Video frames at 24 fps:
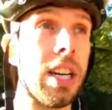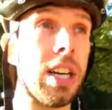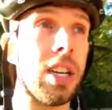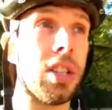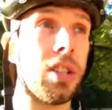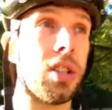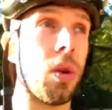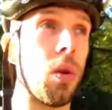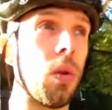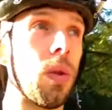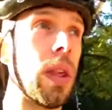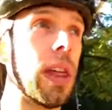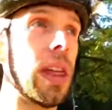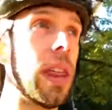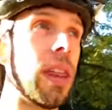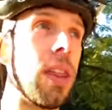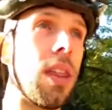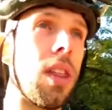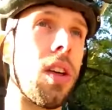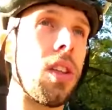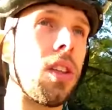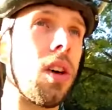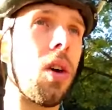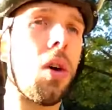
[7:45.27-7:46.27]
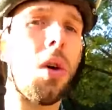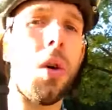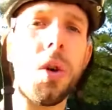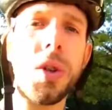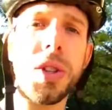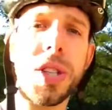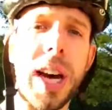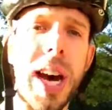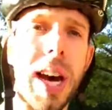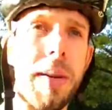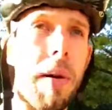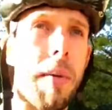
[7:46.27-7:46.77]
So the whole
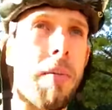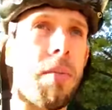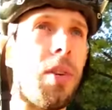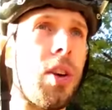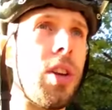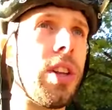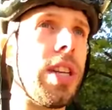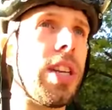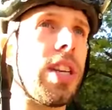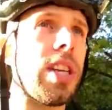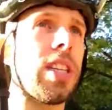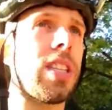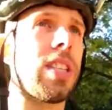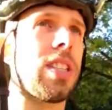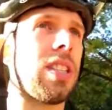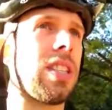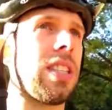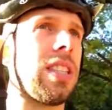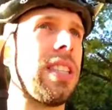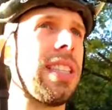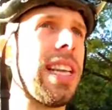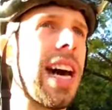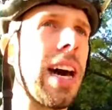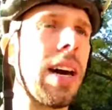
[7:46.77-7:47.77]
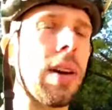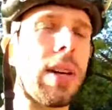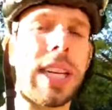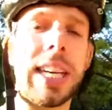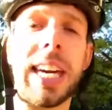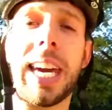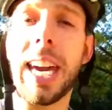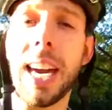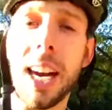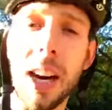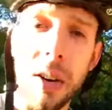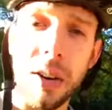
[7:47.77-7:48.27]
time I'm really just not
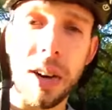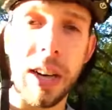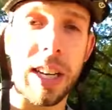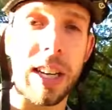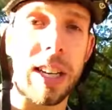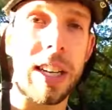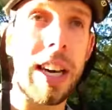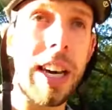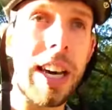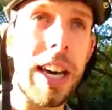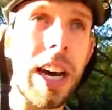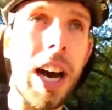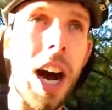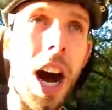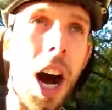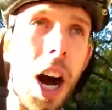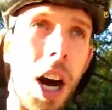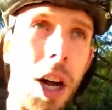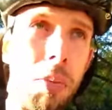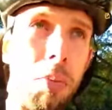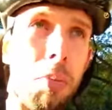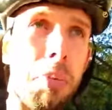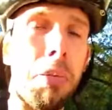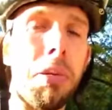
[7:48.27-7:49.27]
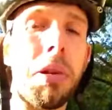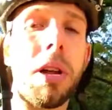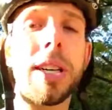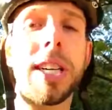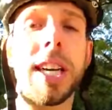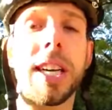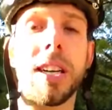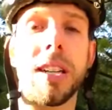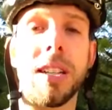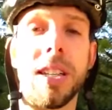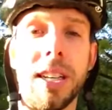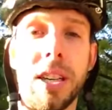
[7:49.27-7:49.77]
caring,
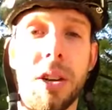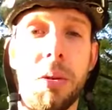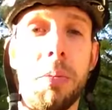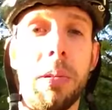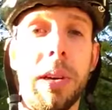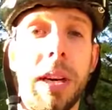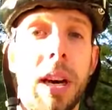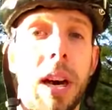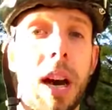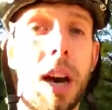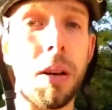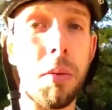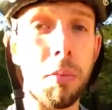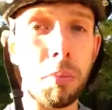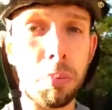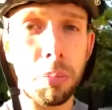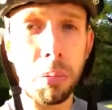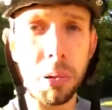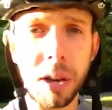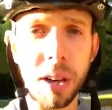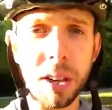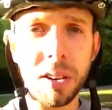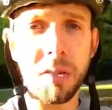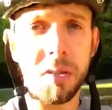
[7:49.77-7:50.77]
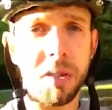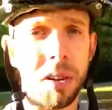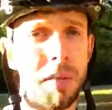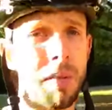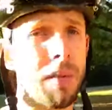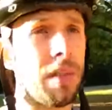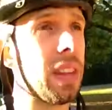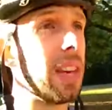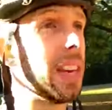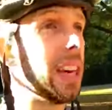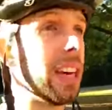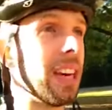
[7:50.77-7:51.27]
unplugging a little bit, unplug
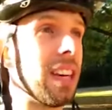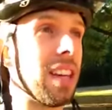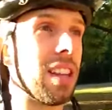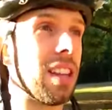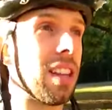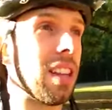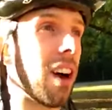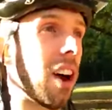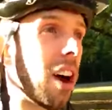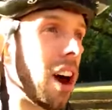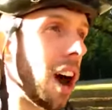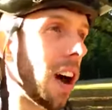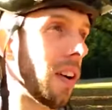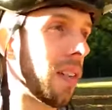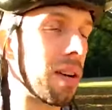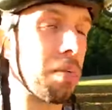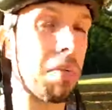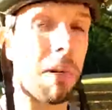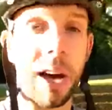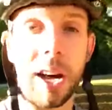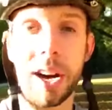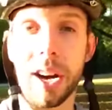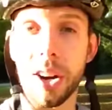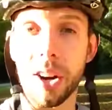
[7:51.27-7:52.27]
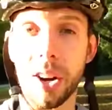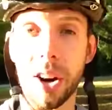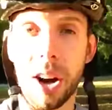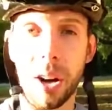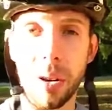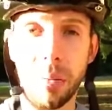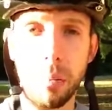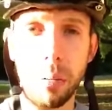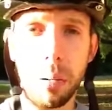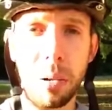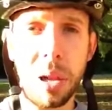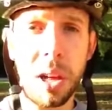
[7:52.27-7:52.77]
from the heart rate monitor,
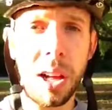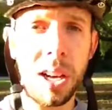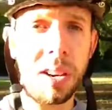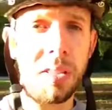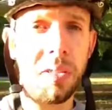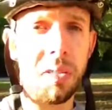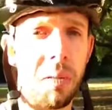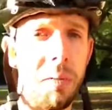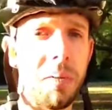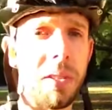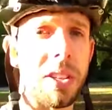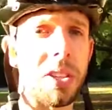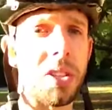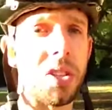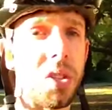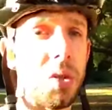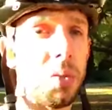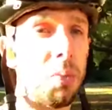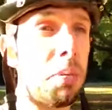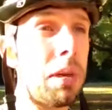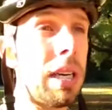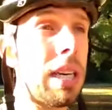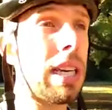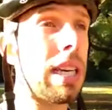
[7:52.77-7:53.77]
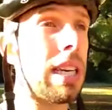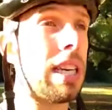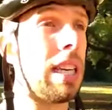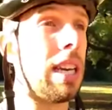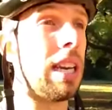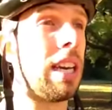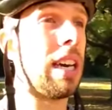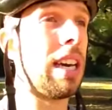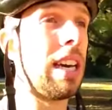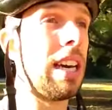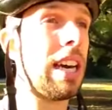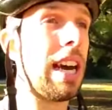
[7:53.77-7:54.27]
unplug from the speed,
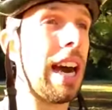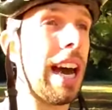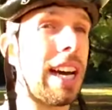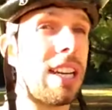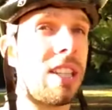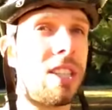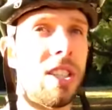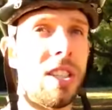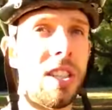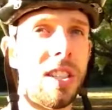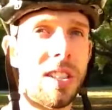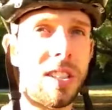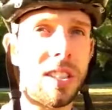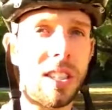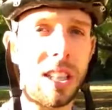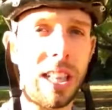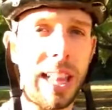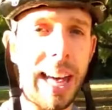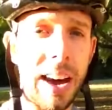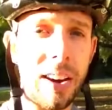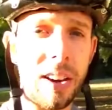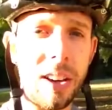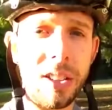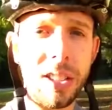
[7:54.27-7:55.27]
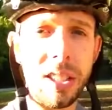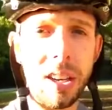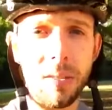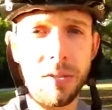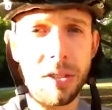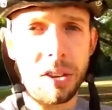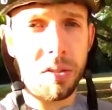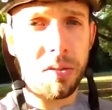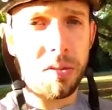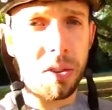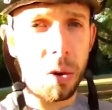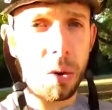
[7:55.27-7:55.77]
and just allow yourself
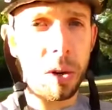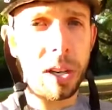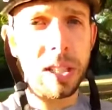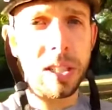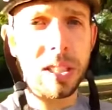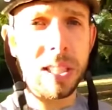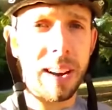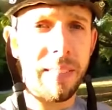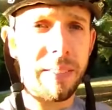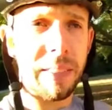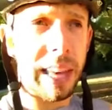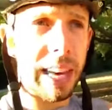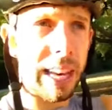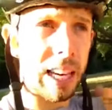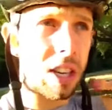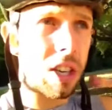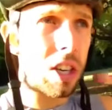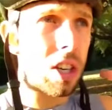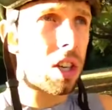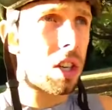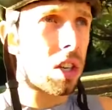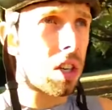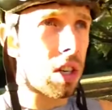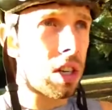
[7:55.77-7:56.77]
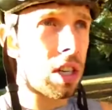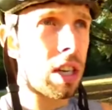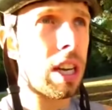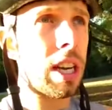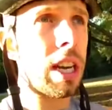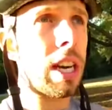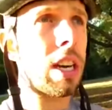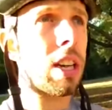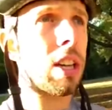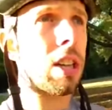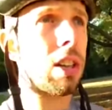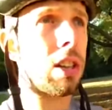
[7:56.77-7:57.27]
to focus on that good
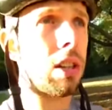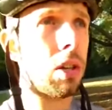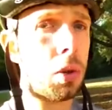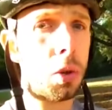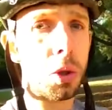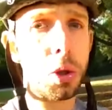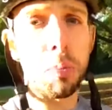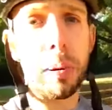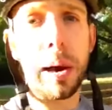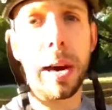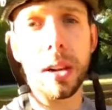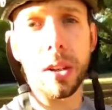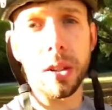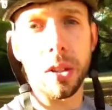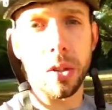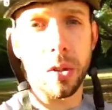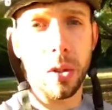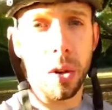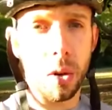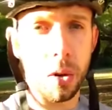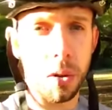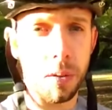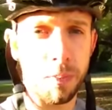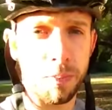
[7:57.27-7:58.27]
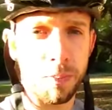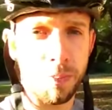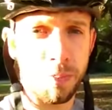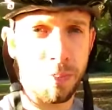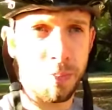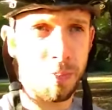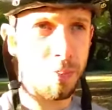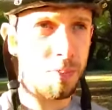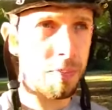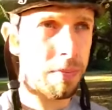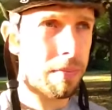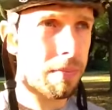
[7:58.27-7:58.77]
loose pedal stroke,
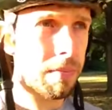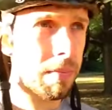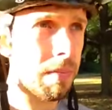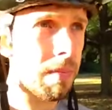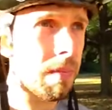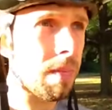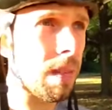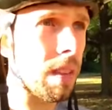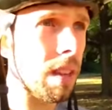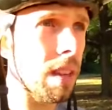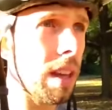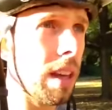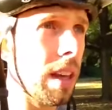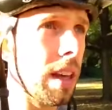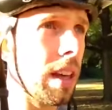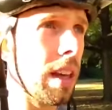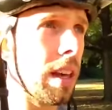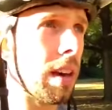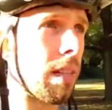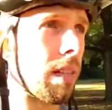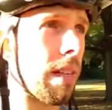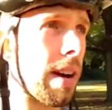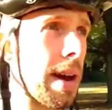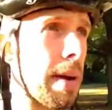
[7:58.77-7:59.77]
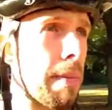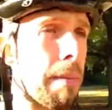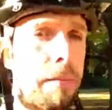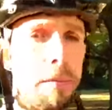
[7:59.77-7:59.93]
right?